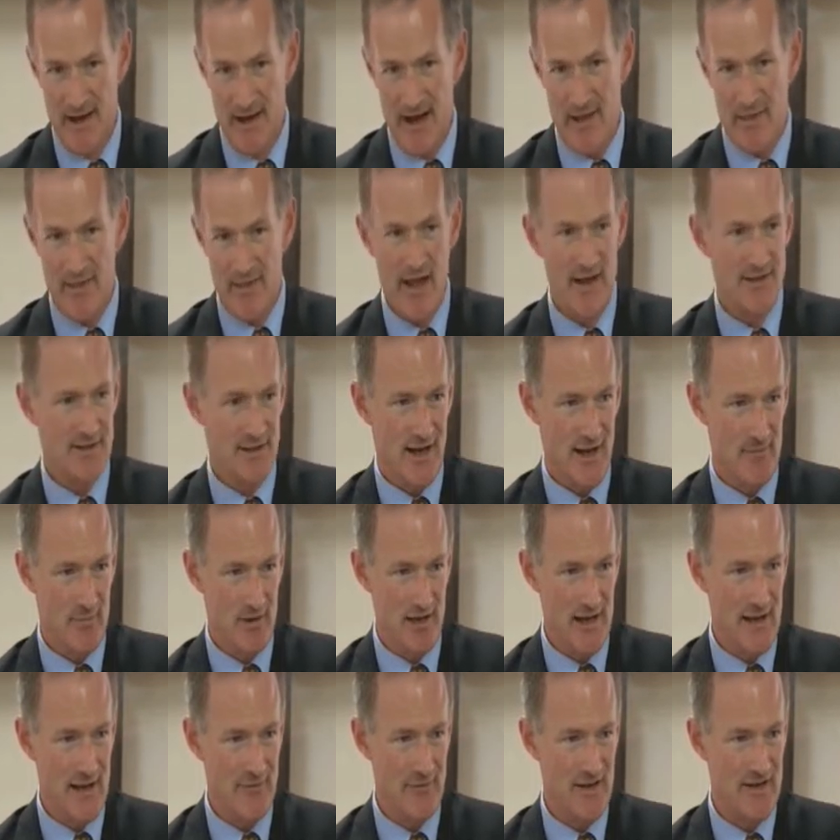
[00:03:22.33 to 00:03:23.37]
And that, I
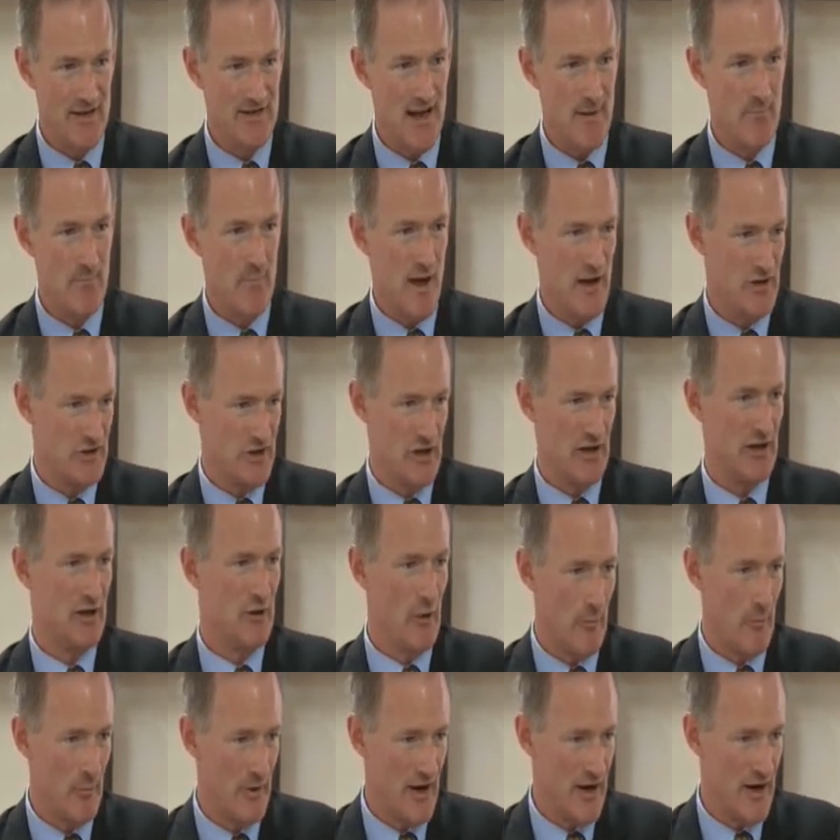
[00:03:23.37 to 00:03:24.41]
believe, is a magic
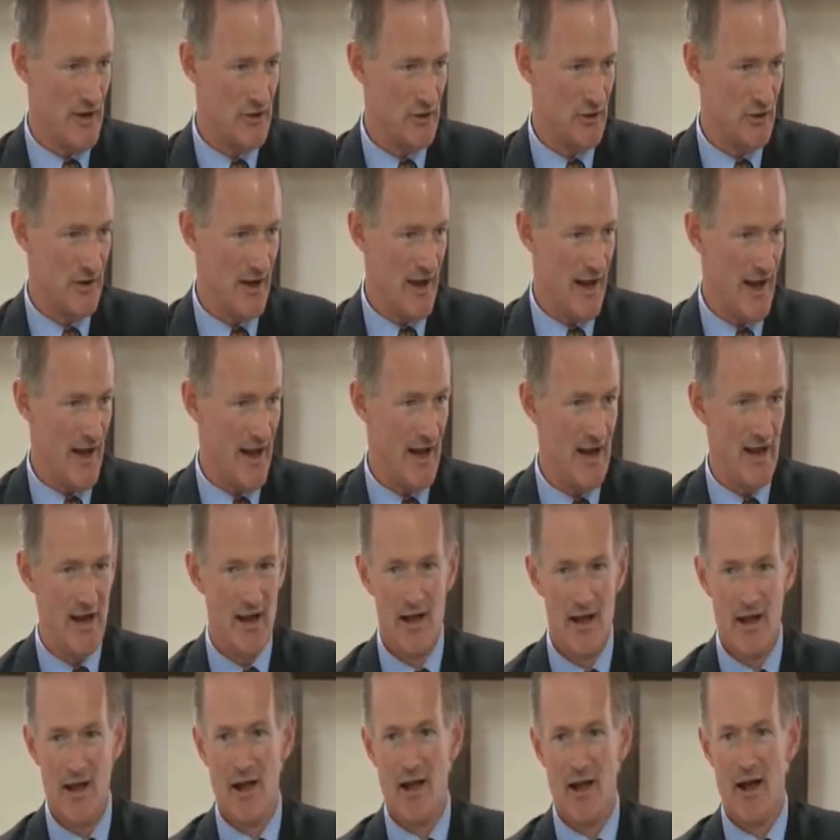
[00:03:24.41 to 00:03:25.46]
combination, a,
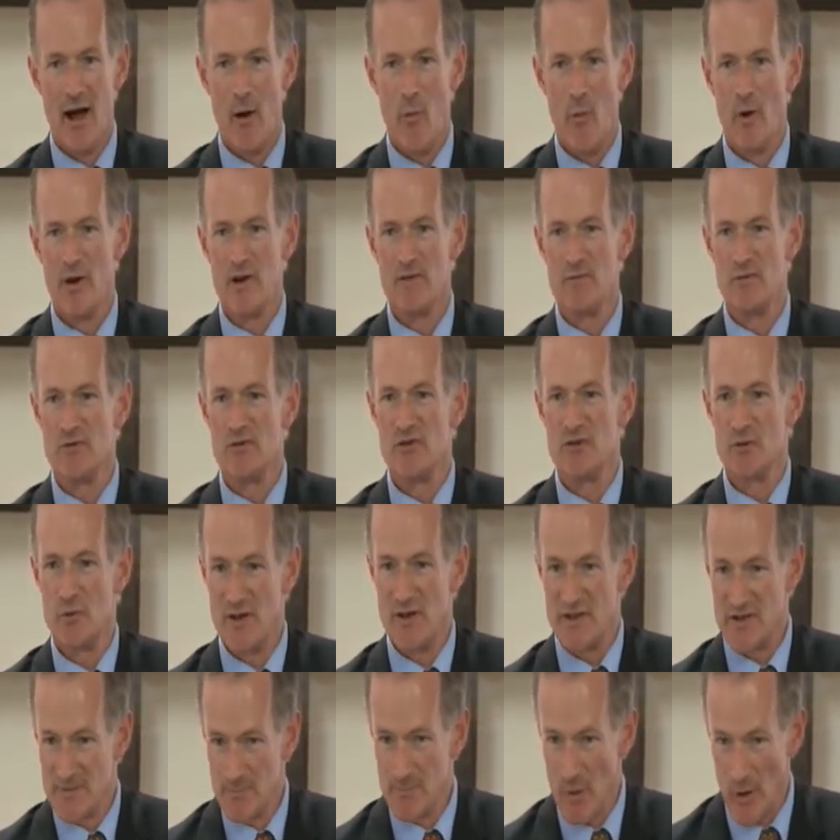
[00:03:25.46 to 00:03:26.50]
a wonderful
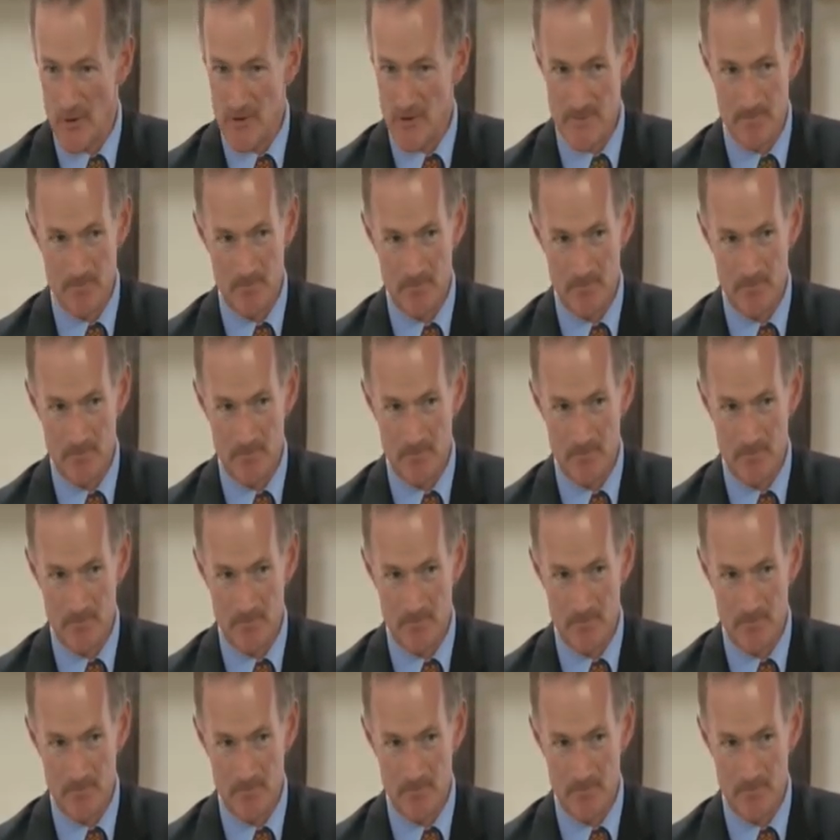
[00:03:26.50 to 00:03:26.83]
sweet spot.